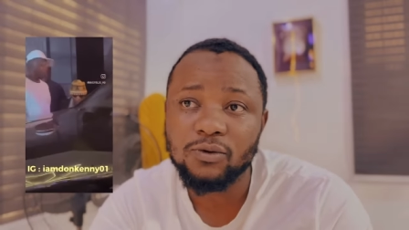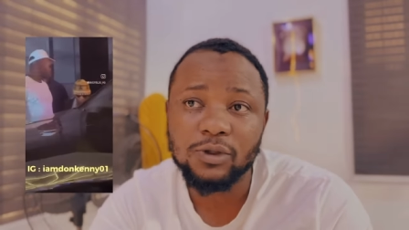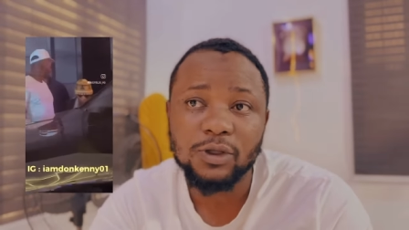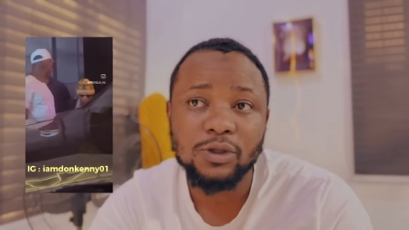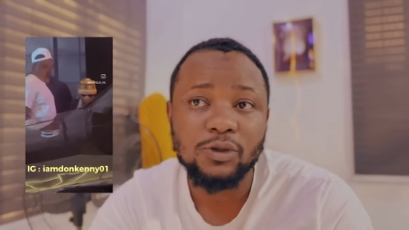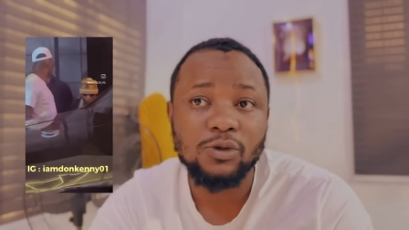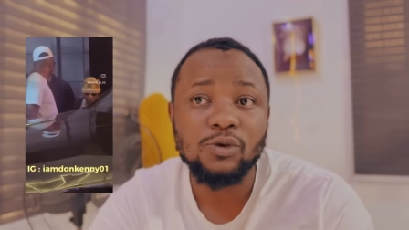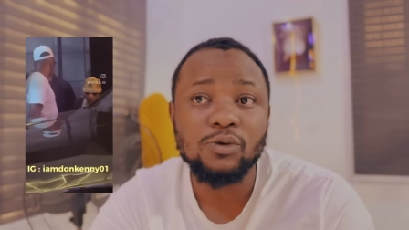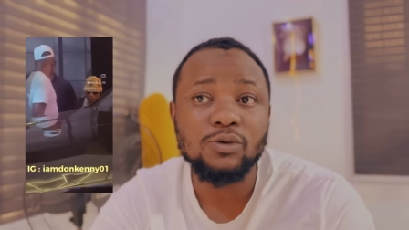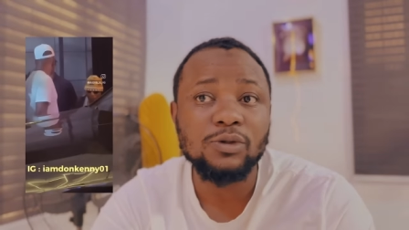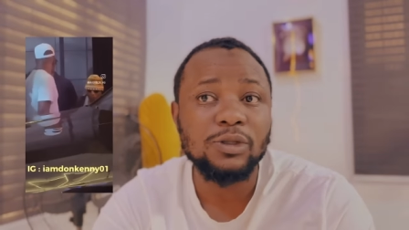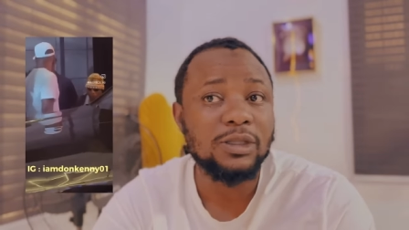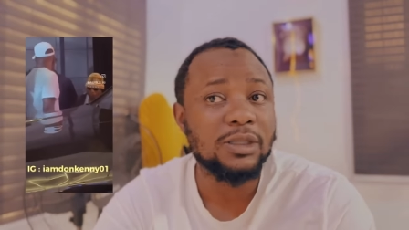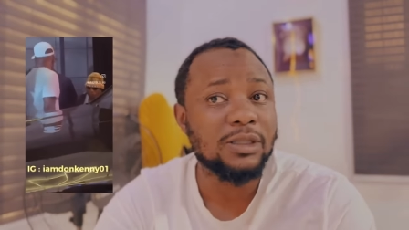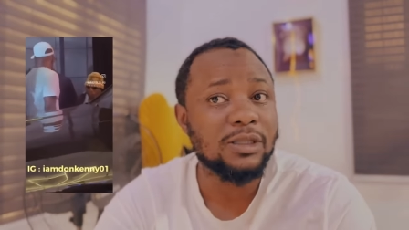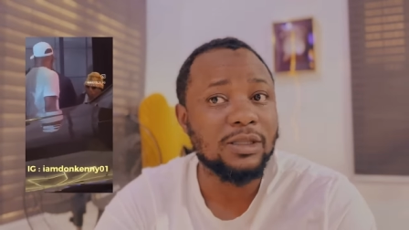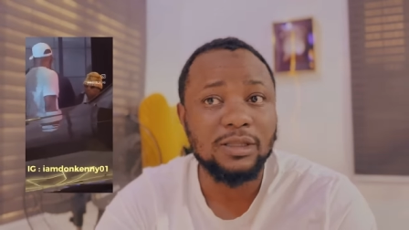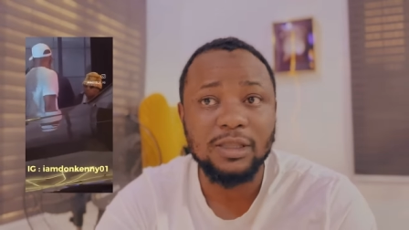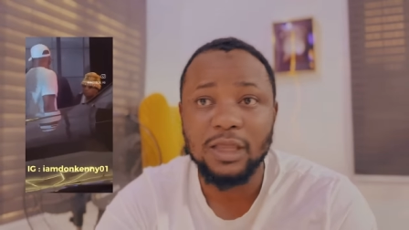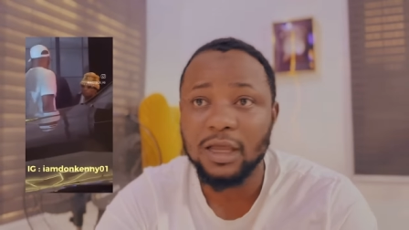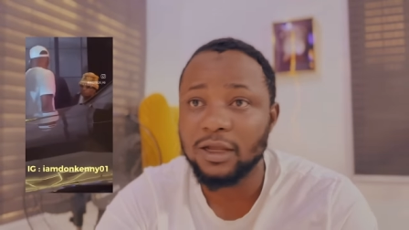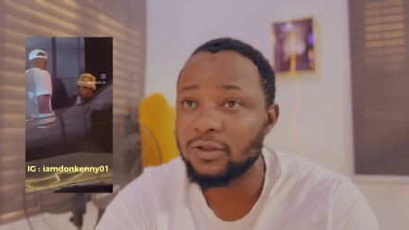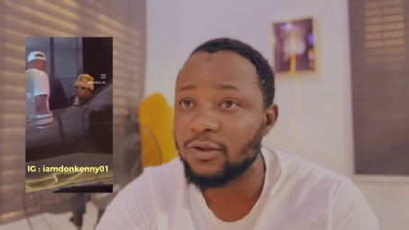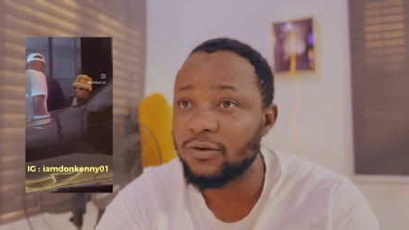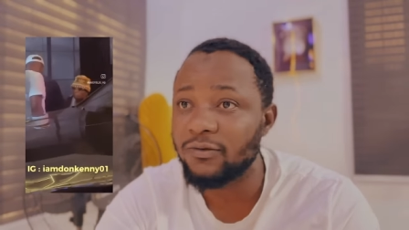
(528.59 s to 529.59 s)
Or the new
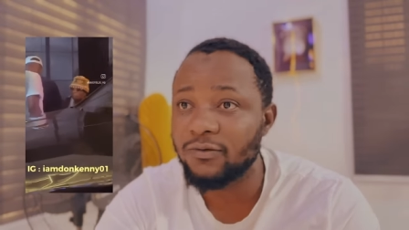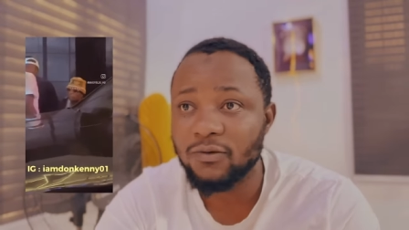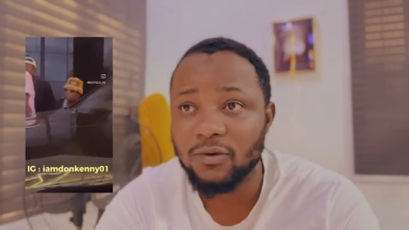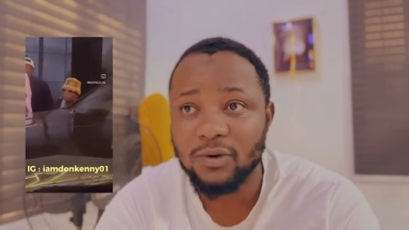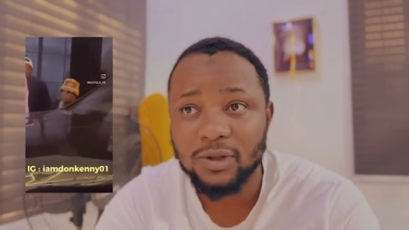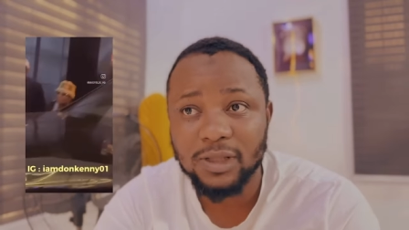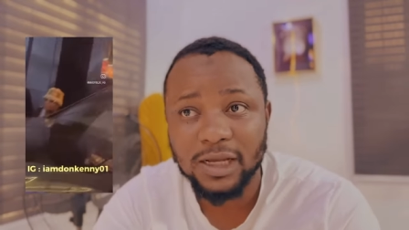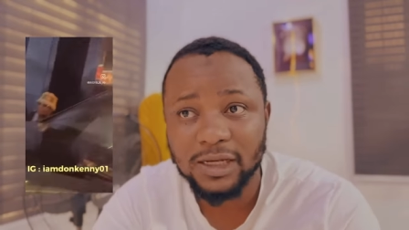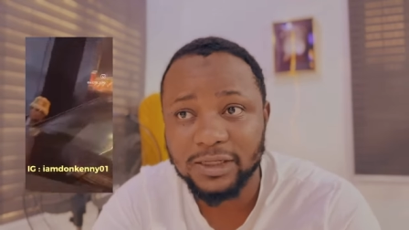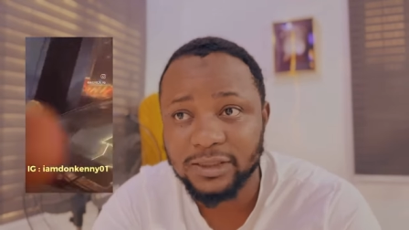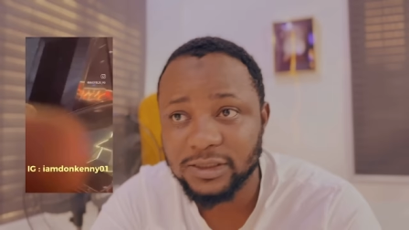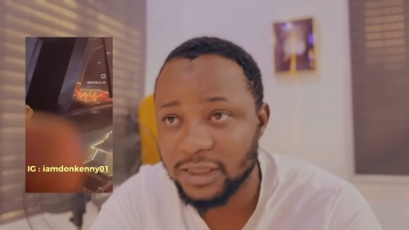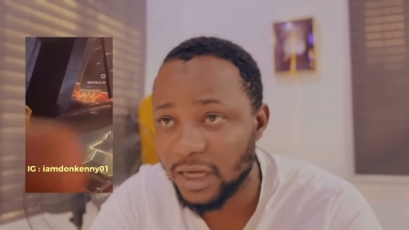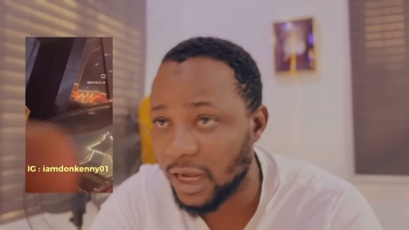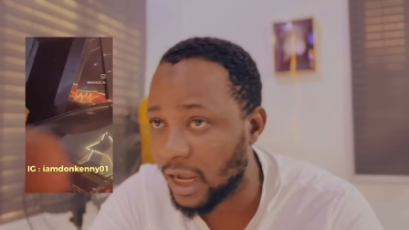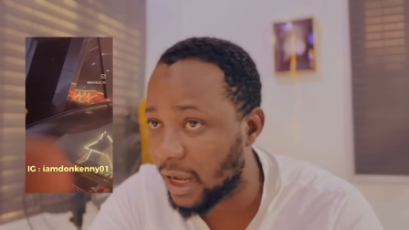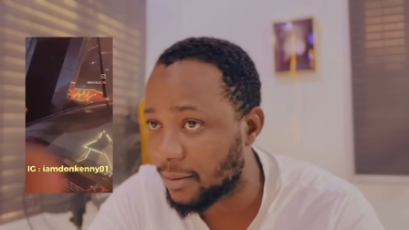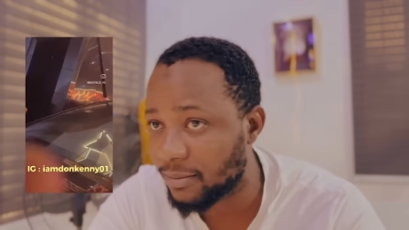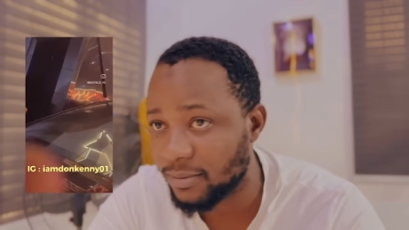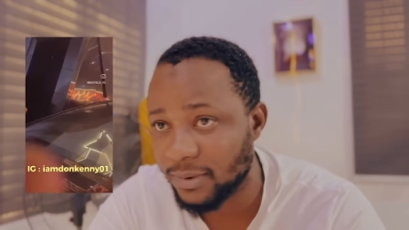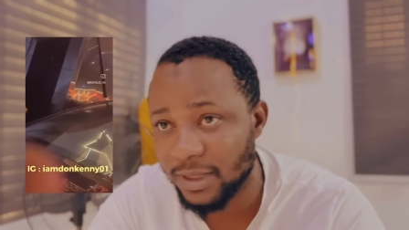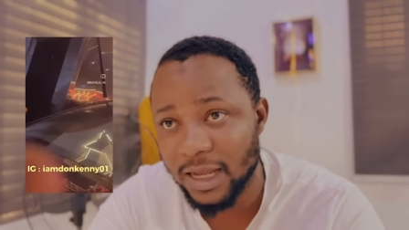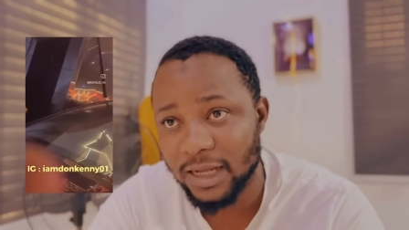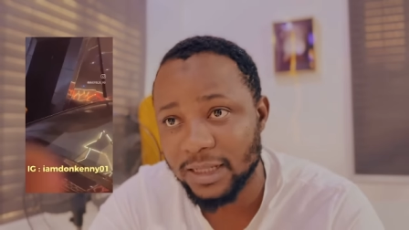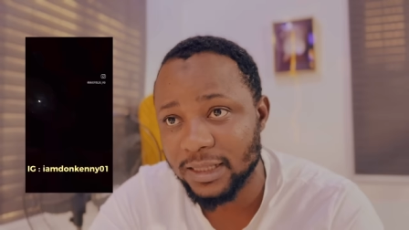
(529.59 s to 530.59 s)
Techno phone are
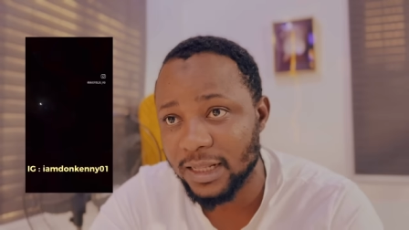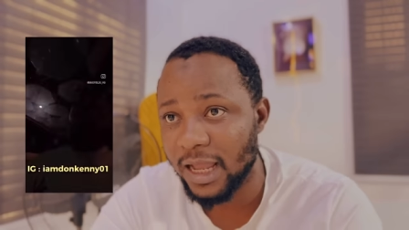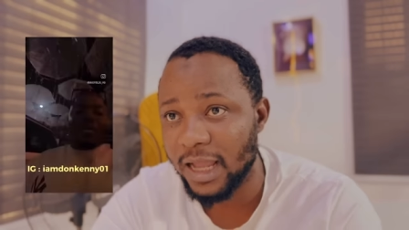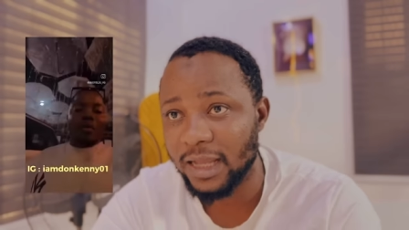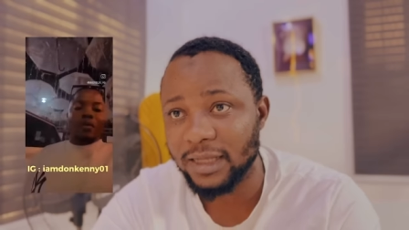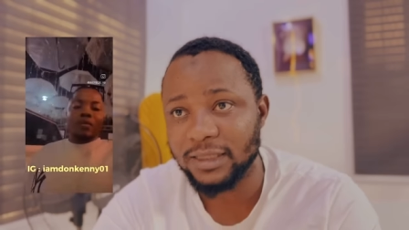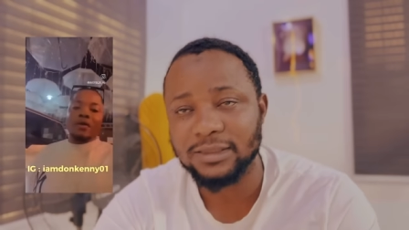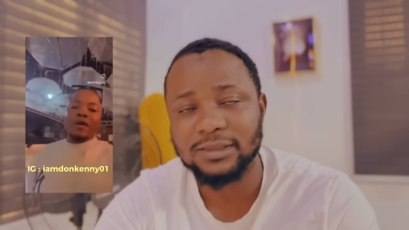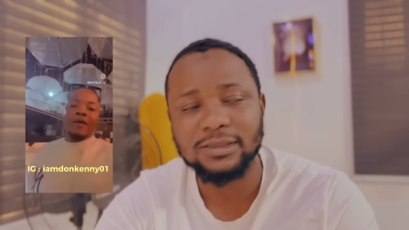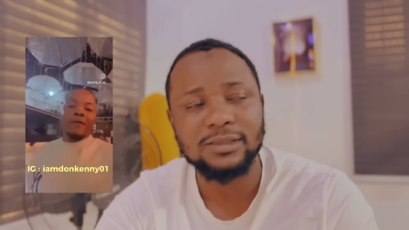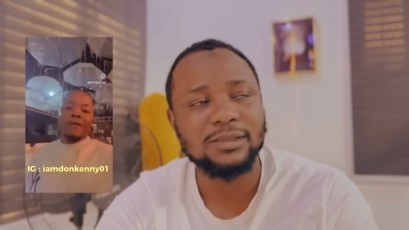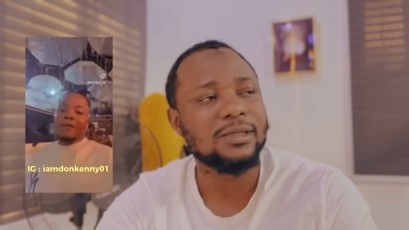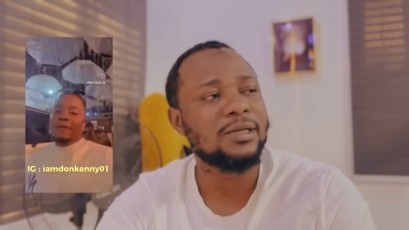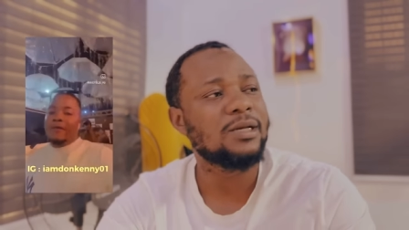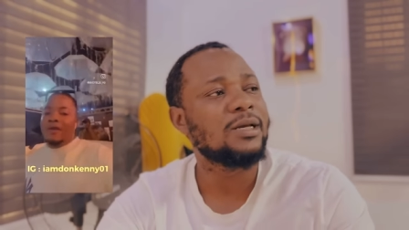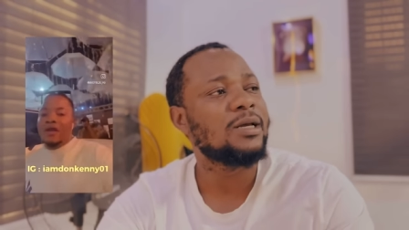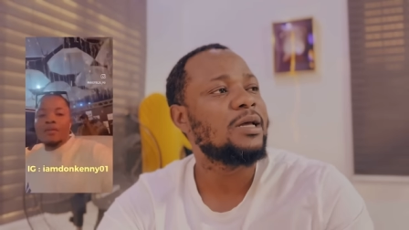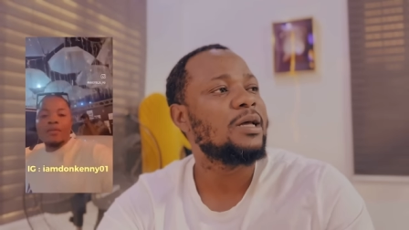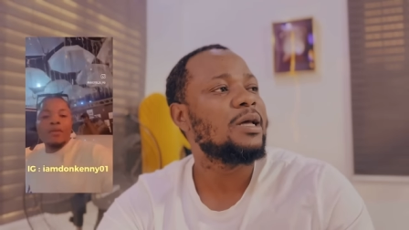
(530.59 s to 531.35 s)
sharp. They are nice.